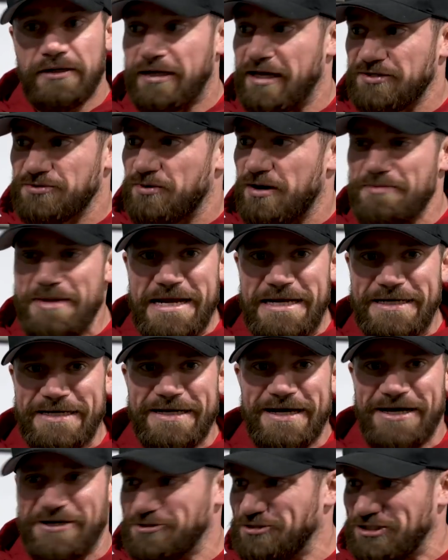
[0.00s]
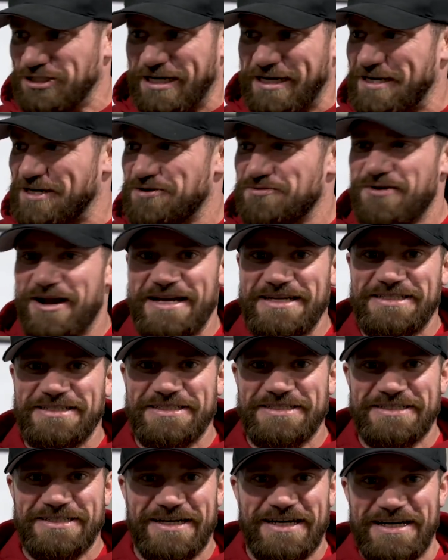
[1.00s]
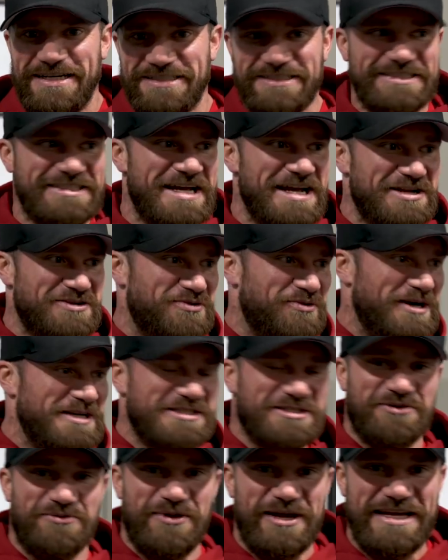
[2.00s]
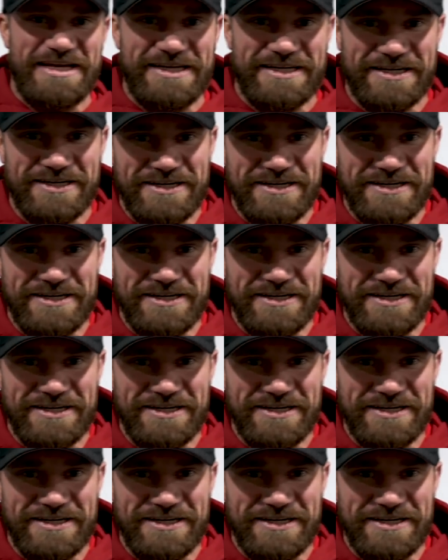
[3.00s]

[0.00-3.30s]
Guess what I'm eating now? Chicken and rice. I eat steak twice a week.